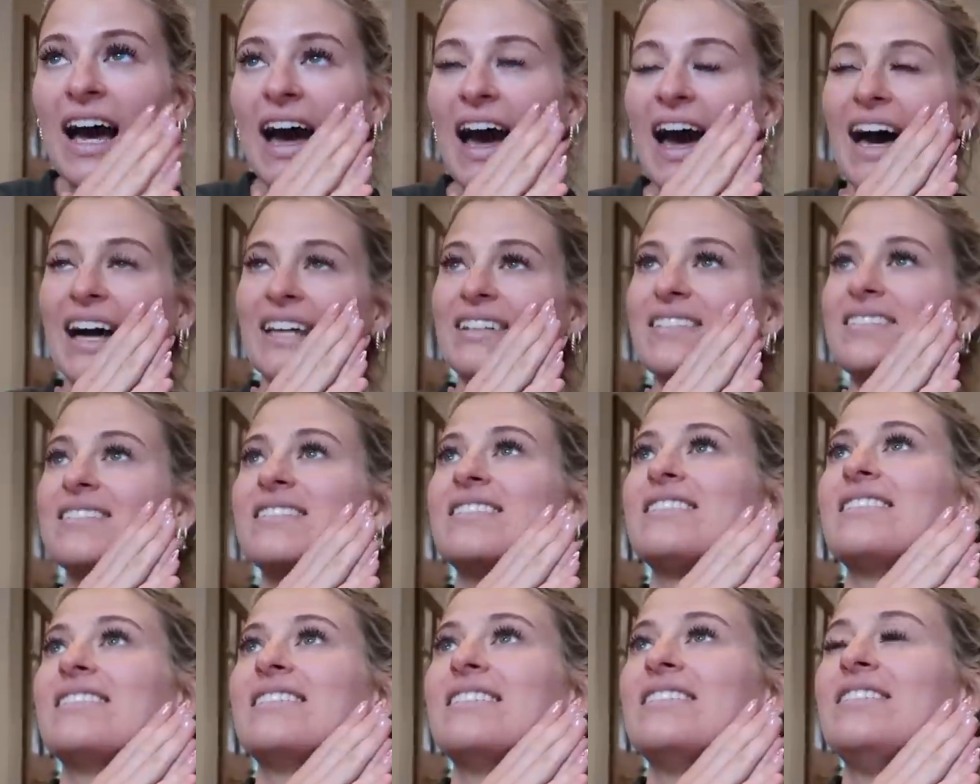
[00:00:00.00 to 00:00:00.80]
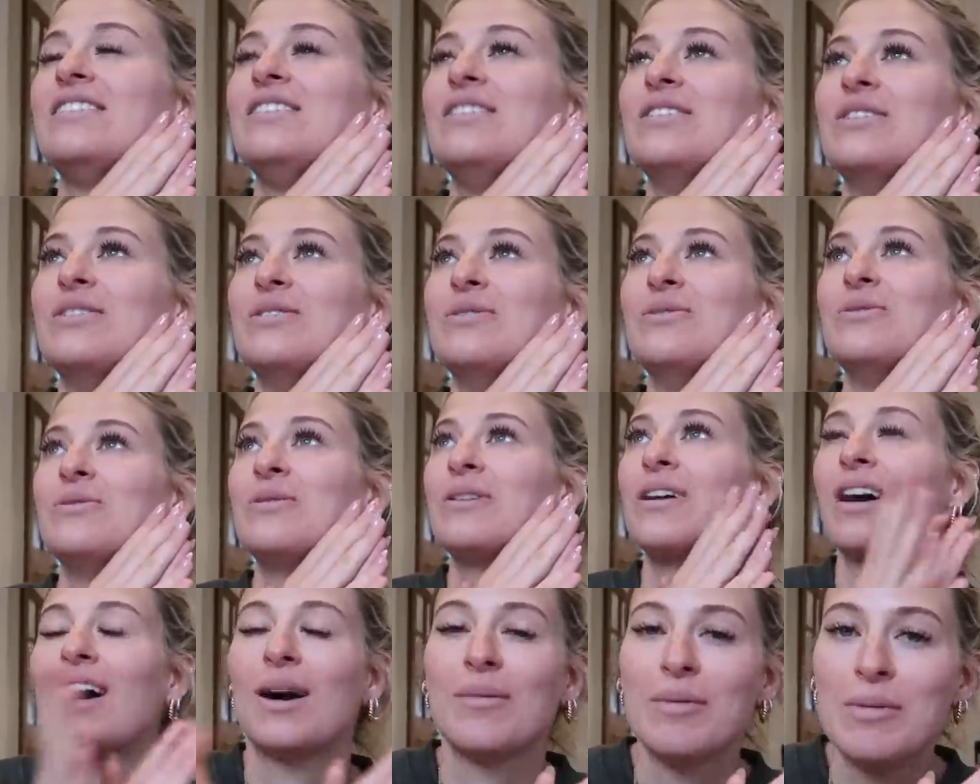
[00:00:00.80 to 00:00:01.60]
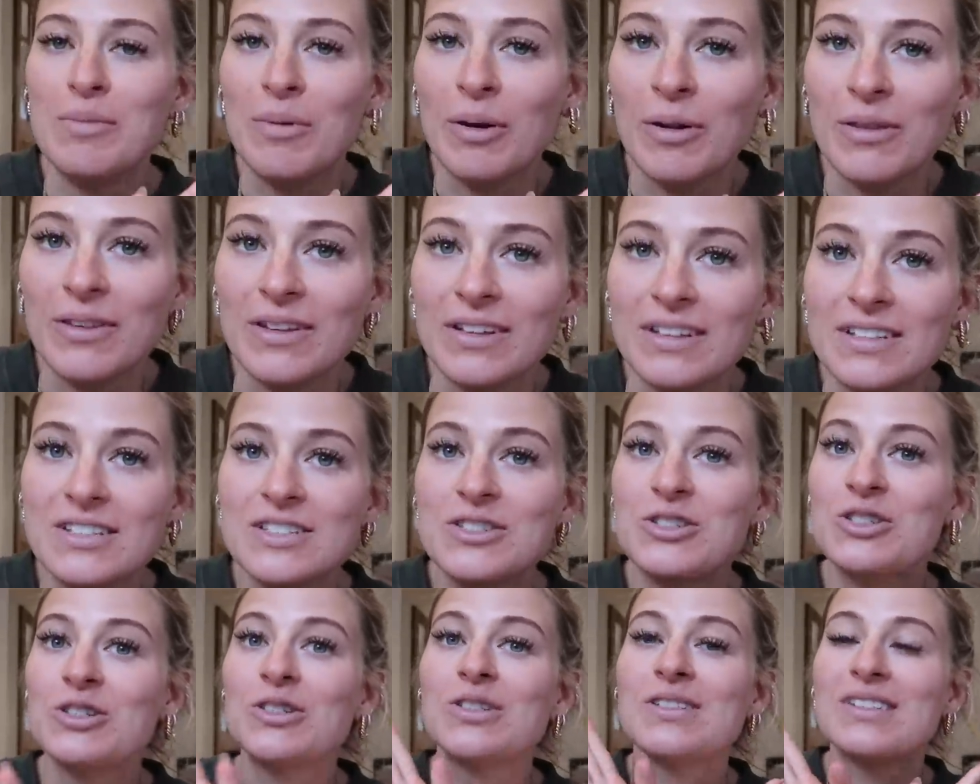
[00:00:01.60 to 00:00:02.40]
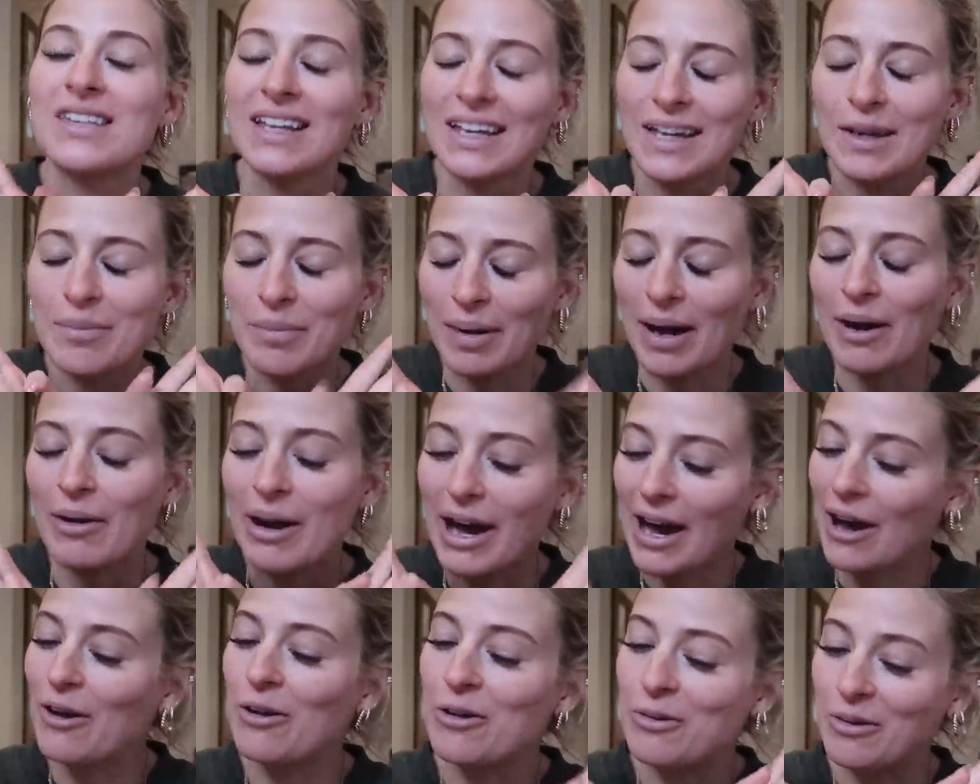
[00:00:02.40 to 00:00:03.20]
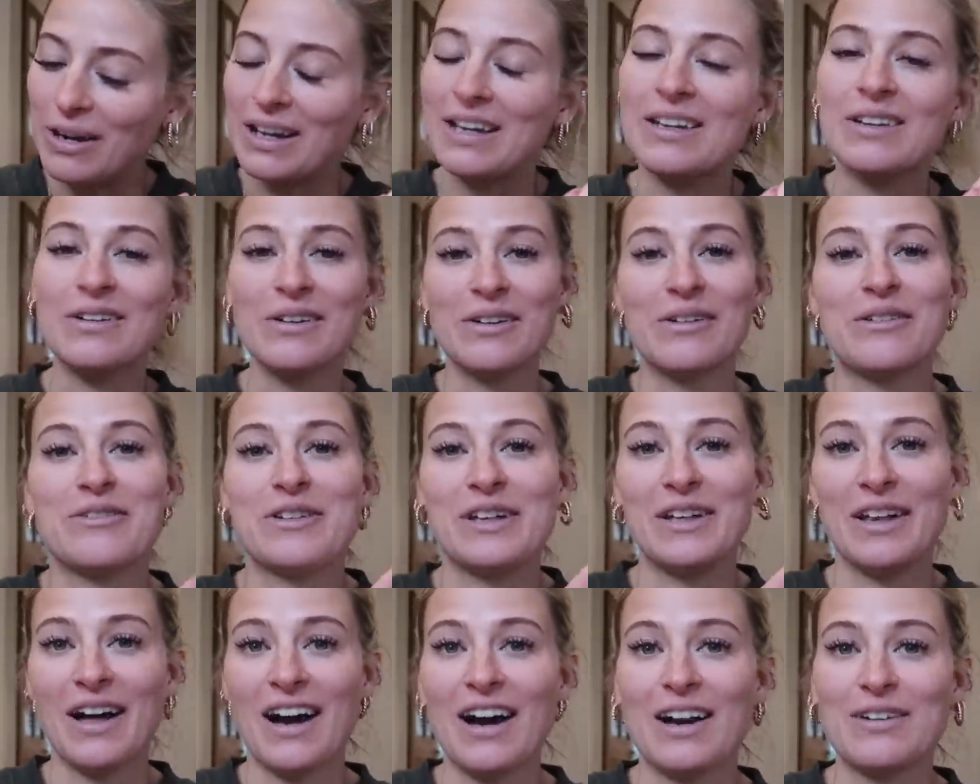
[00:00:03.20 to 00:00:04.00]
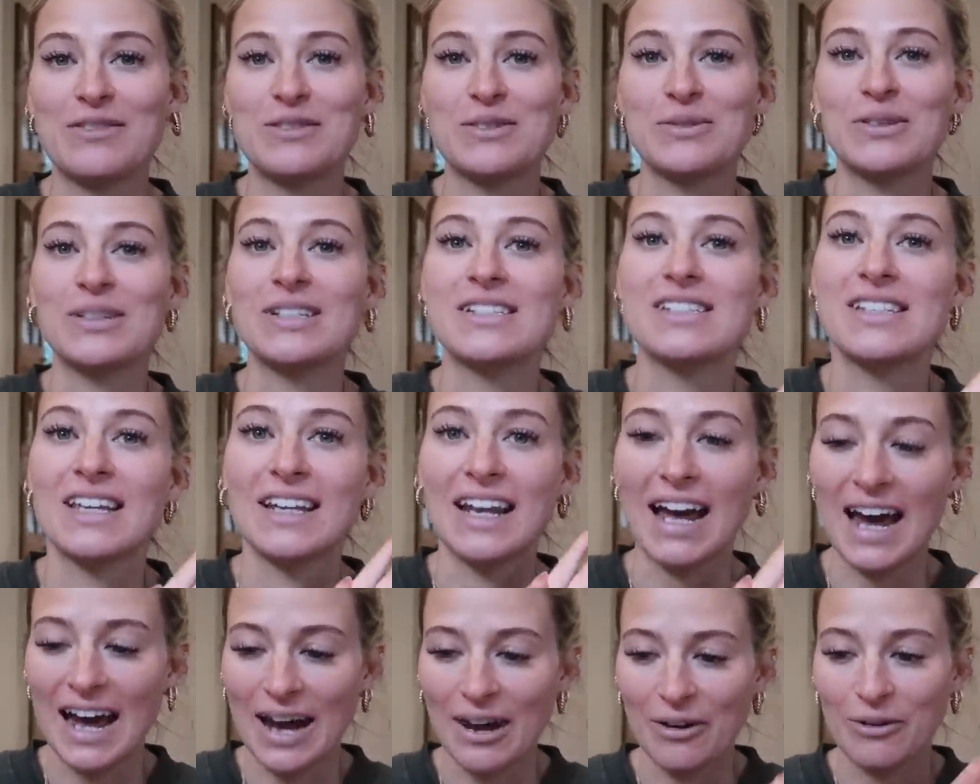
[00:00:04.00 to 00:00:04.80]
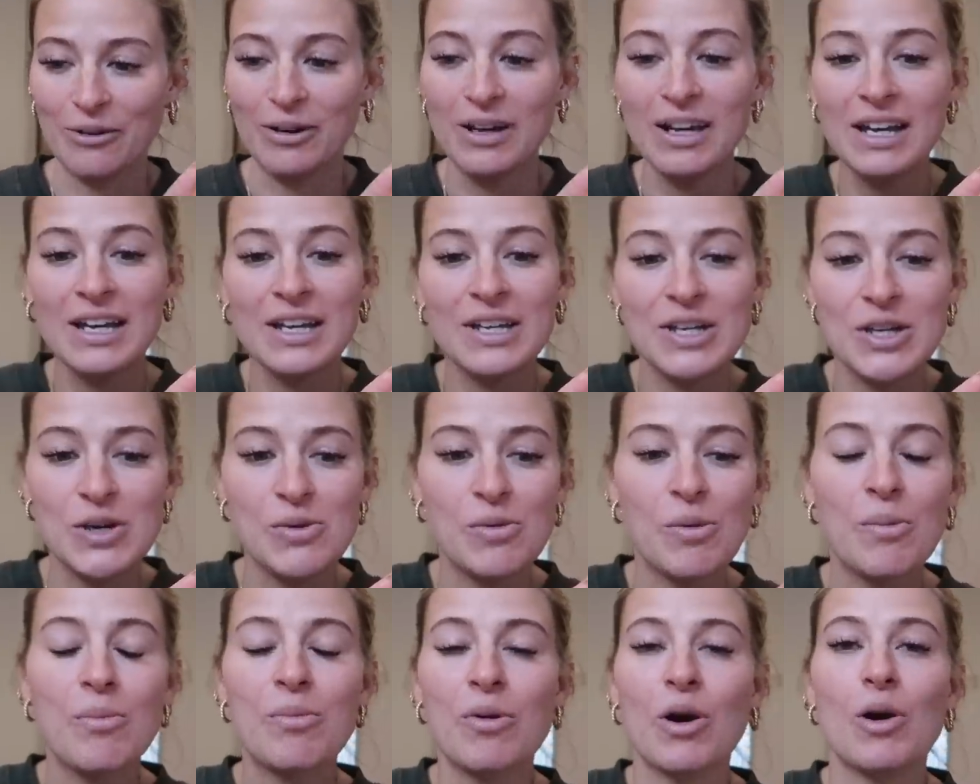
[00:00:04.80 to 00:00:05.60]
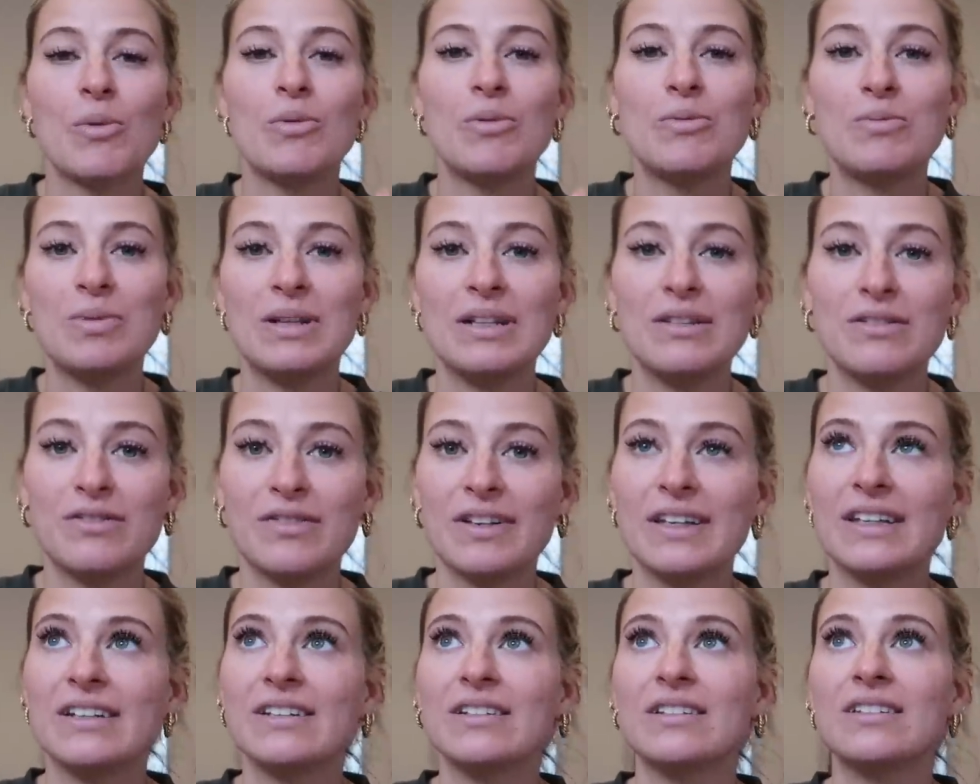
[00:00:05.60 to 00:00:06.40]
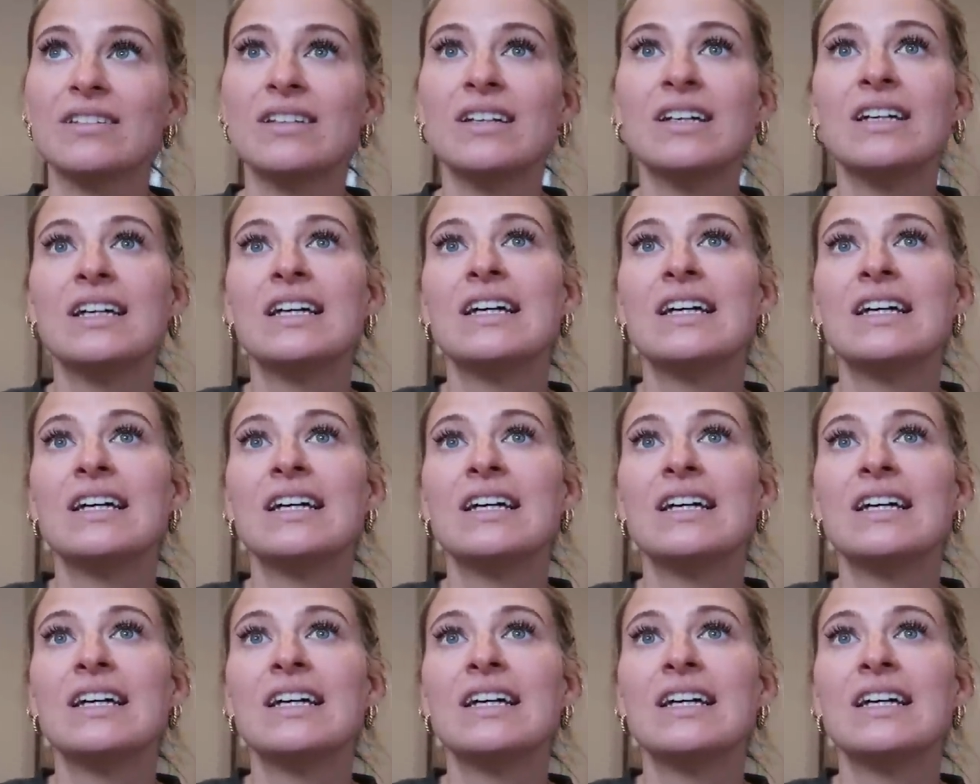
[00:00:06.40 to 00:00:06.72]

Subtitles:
and you can't be bothered, just think about how great you will feel afterwards and how you will probably feel